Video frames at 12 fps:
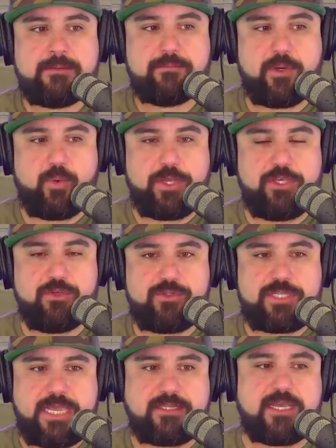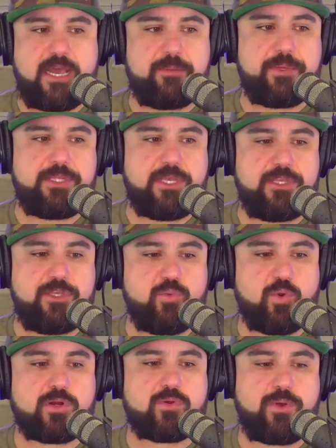But when you take time and you
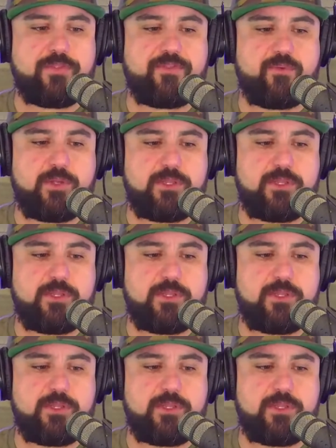work with